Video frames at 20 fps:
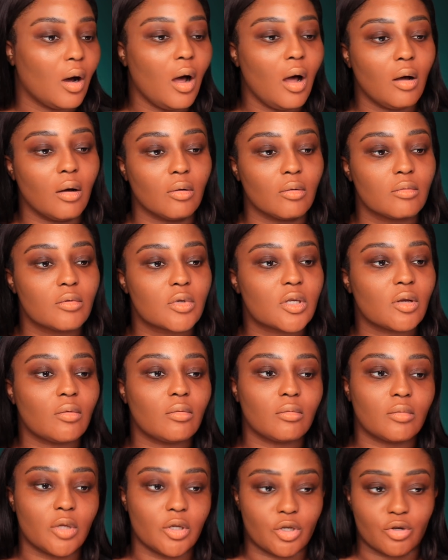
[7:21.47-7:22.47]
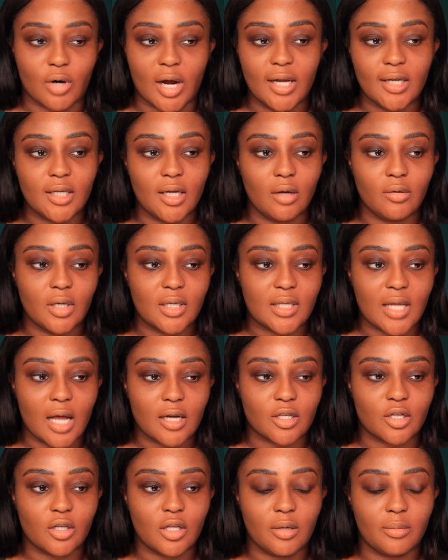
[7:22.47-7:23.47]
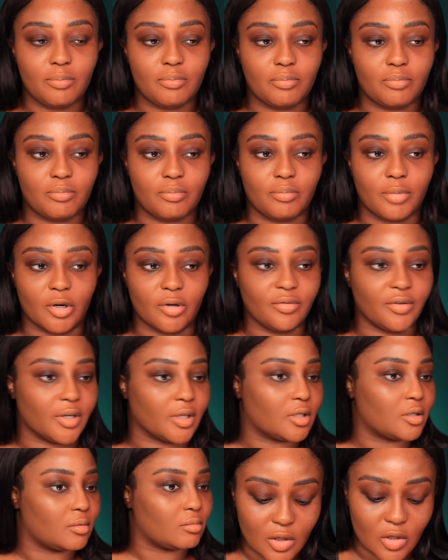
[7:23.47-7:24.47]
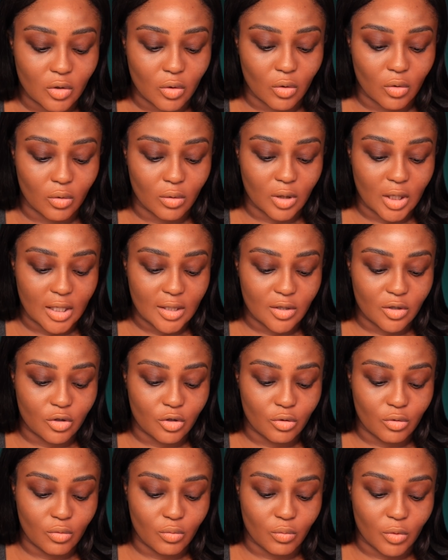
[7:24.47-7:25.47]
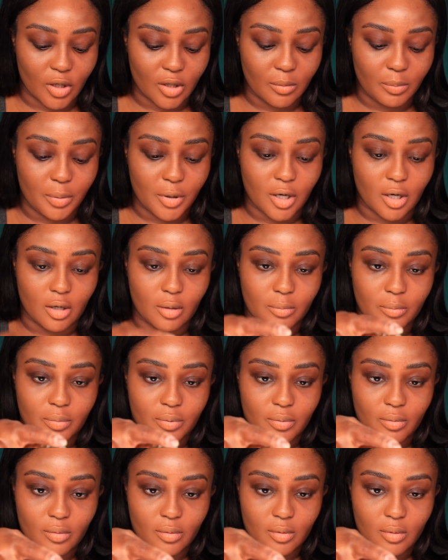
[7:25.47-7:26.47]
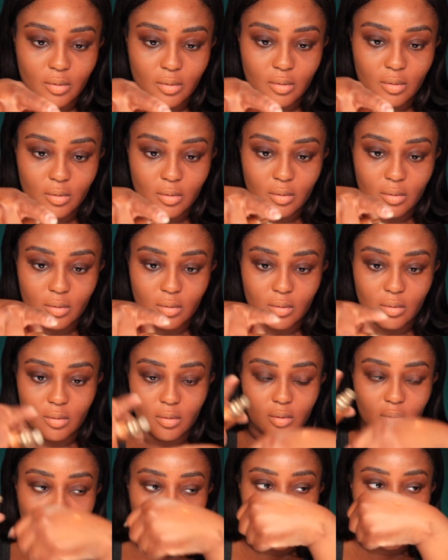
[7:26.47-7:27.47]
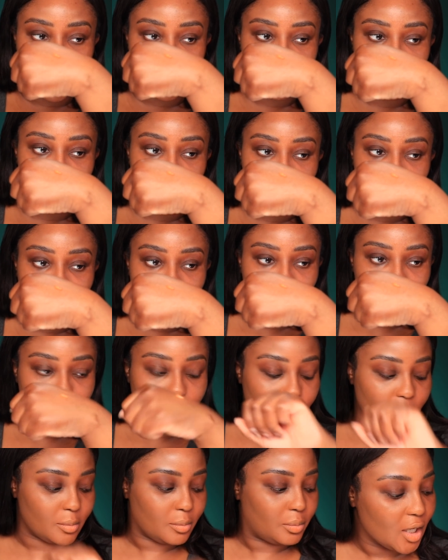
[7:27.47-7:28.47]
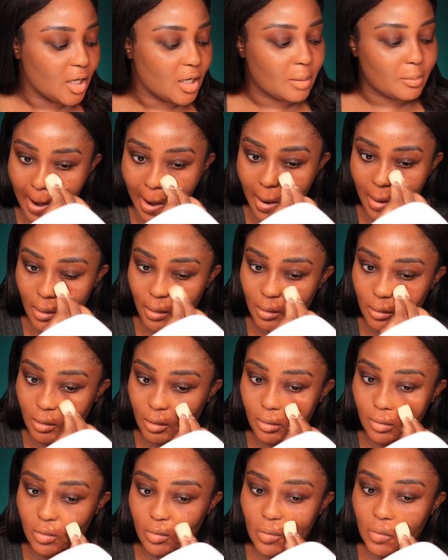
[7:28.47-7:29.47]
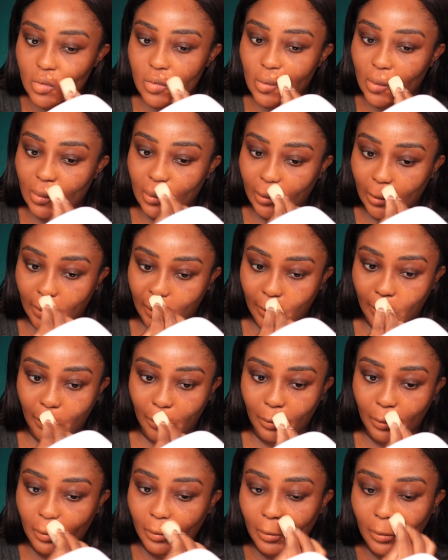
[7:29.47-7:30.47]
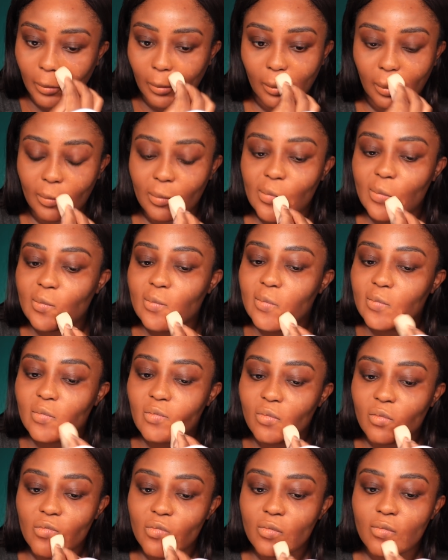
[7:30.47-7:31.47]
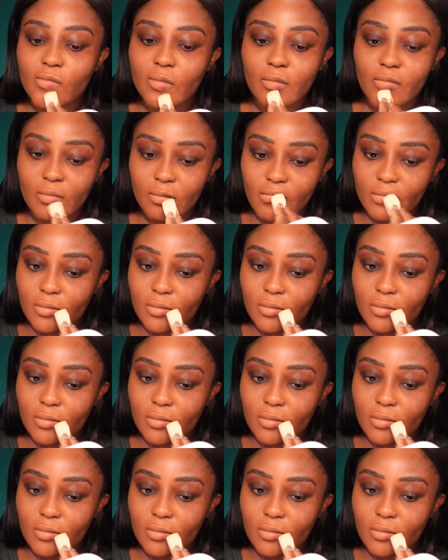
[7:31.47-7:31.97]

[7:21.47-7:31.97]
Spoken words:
Oh, so the dry down is actually perfect. So let's do 1 pump. That's 1 full pump. And I'm going to use their sponge. Look at me, their sponge.